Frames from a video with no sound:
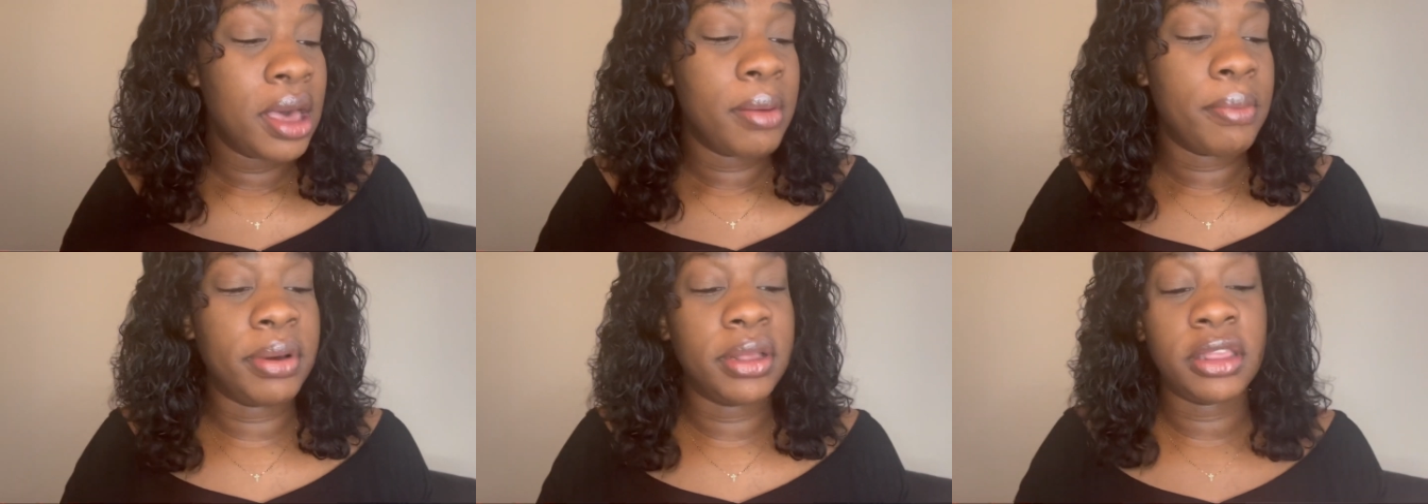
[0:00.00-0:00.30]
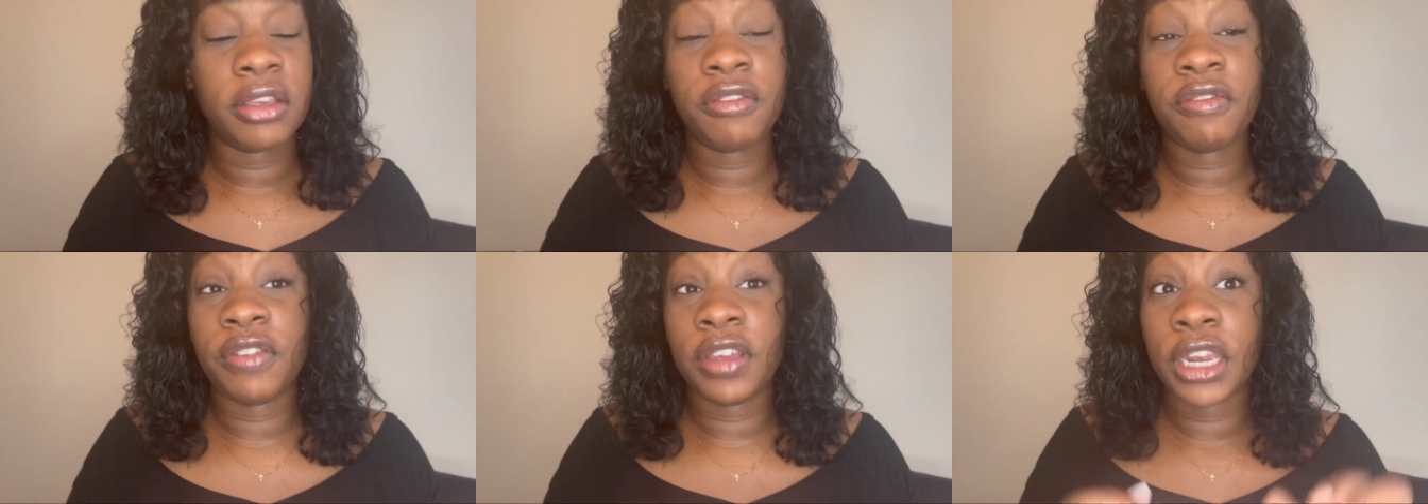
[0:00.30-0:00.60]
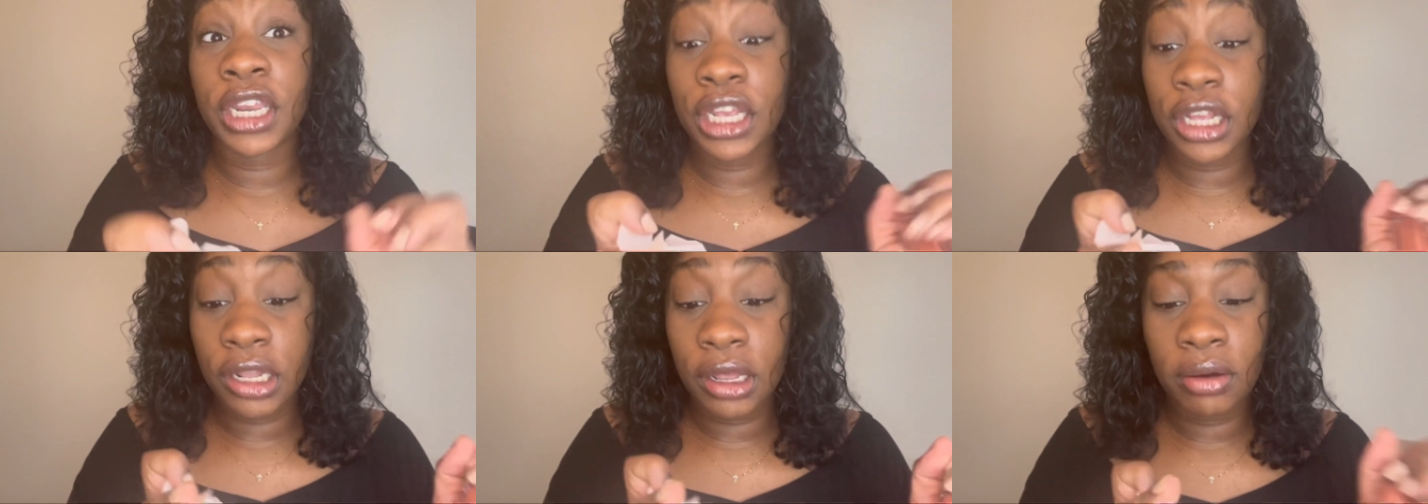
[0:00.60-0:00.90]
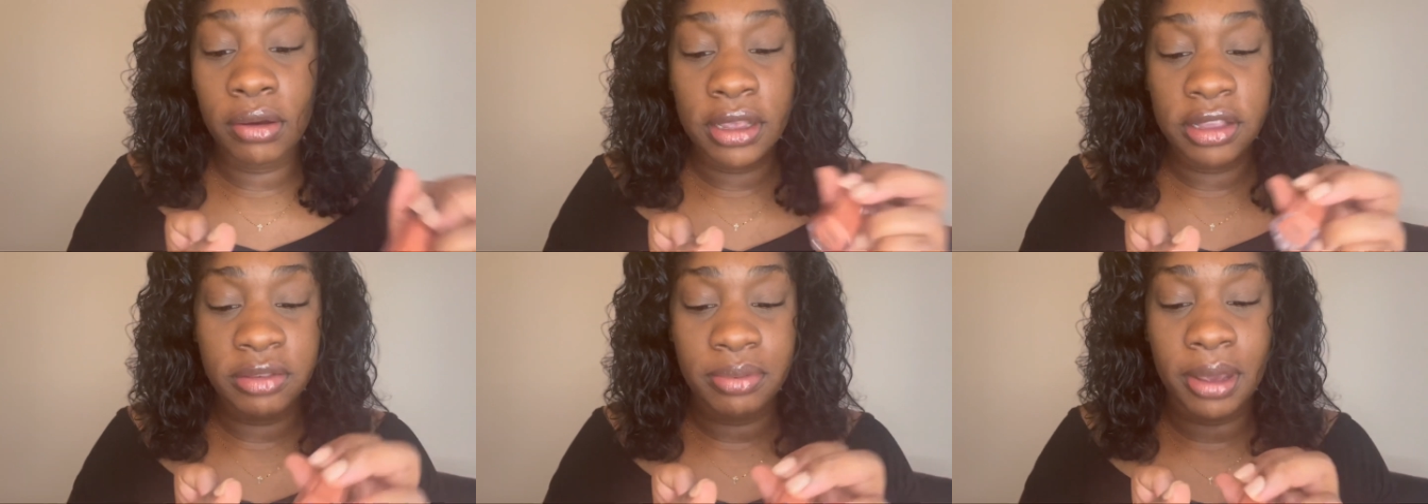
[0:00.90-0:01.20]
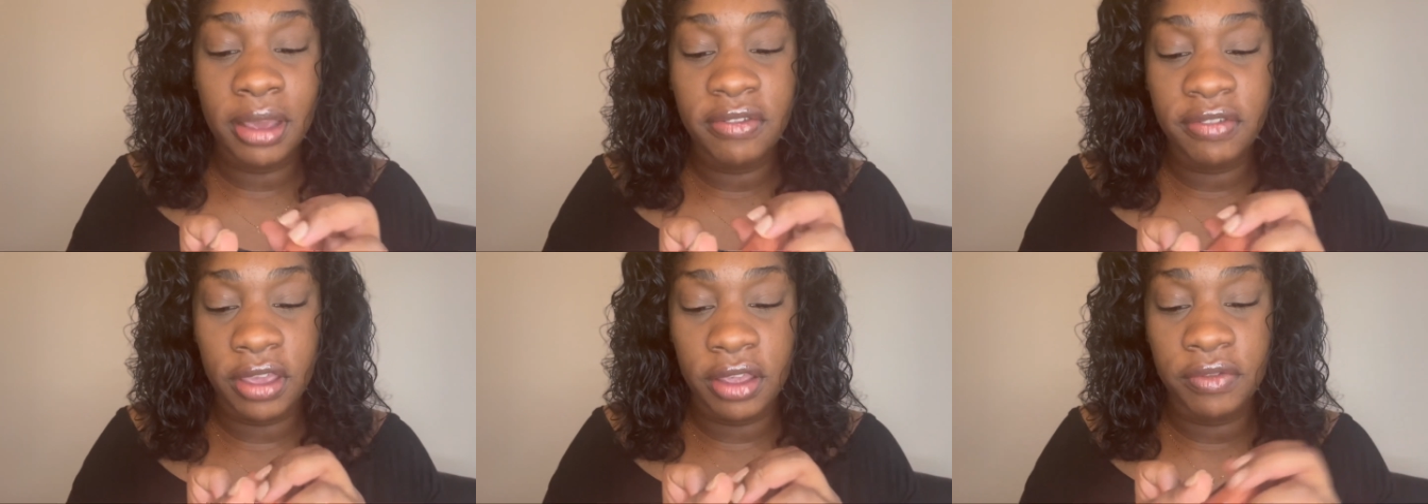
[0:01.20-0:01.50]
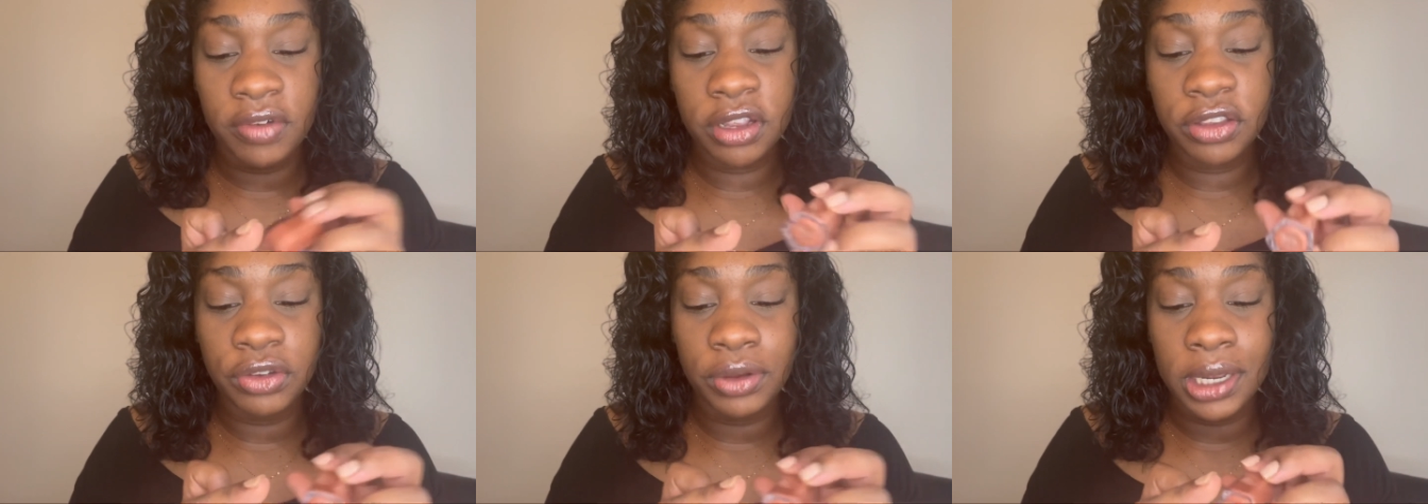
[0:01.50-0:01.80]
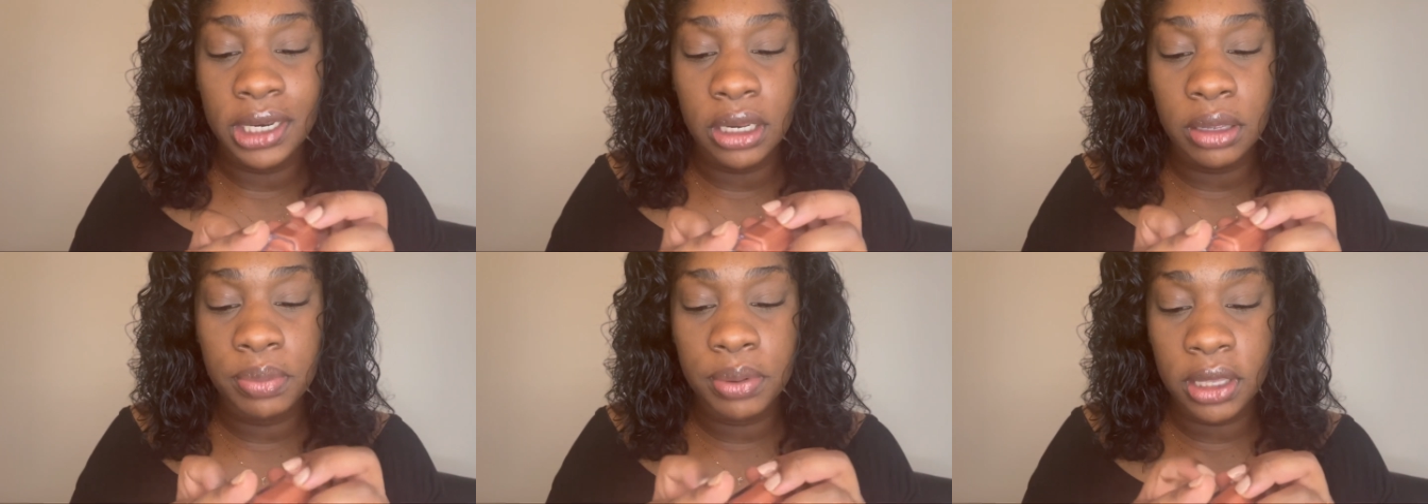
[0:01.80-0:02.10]
but the Fini Glow is my favorite. So
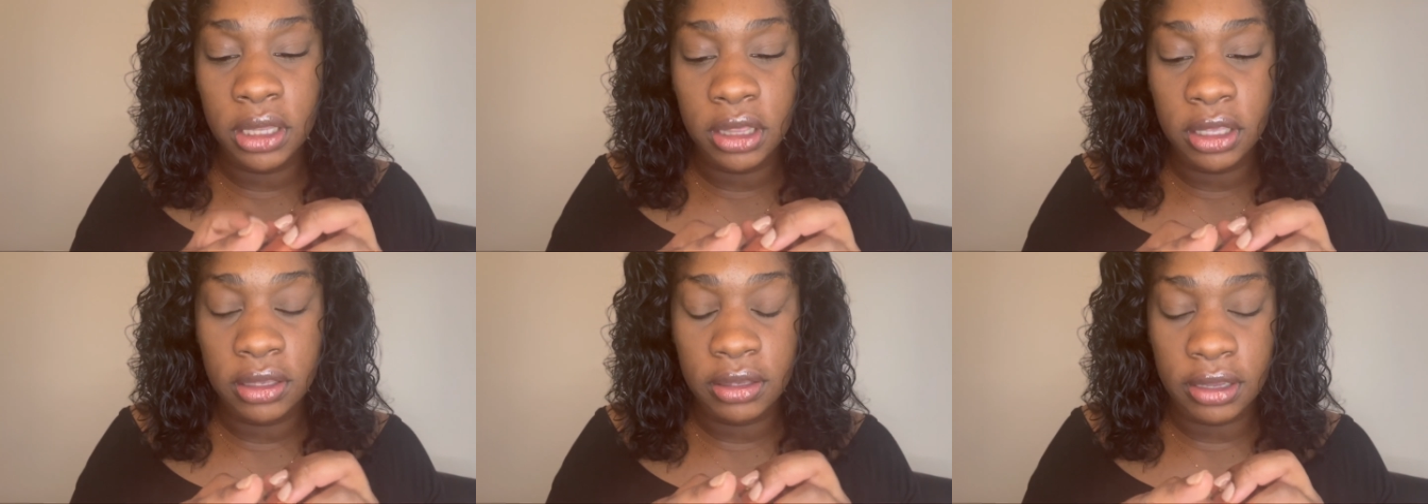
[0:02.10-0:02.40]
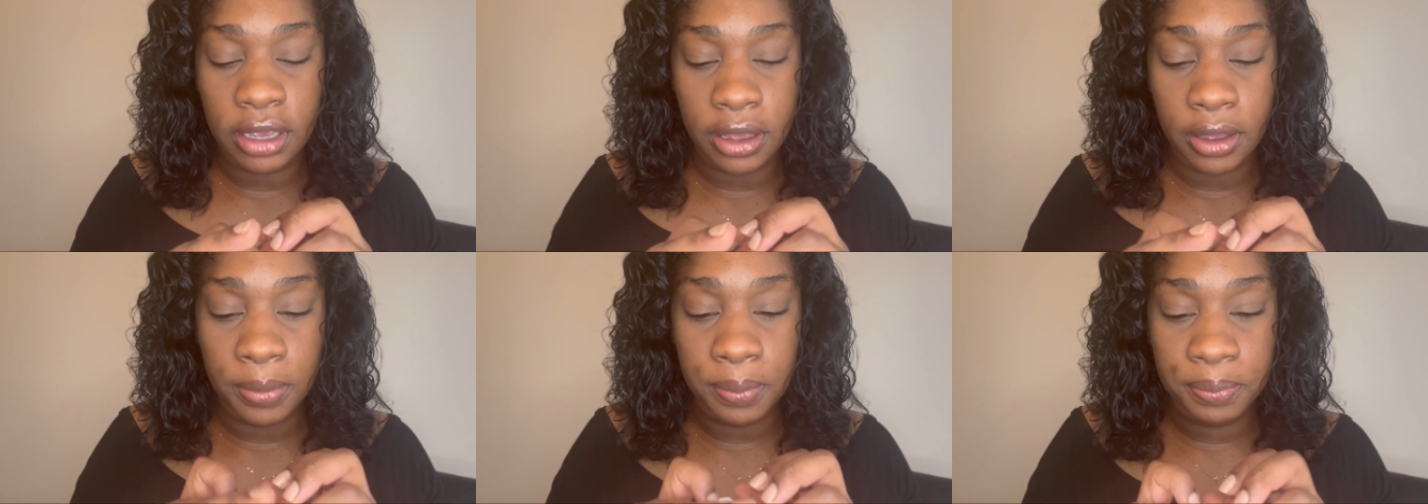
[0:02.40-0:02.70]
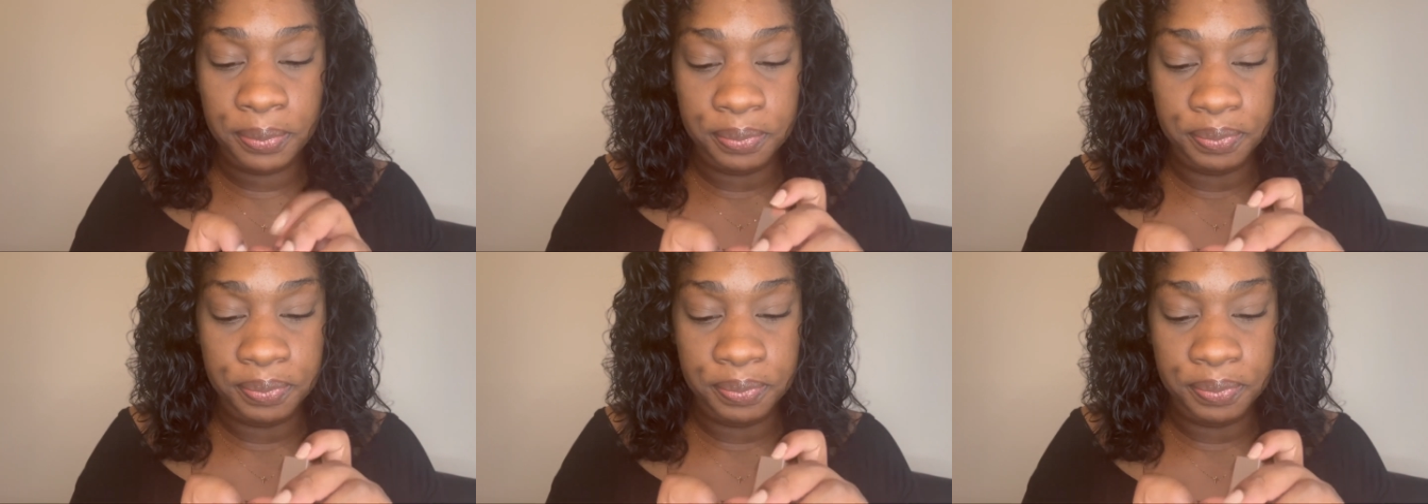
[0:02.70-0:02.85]
I did pick this up.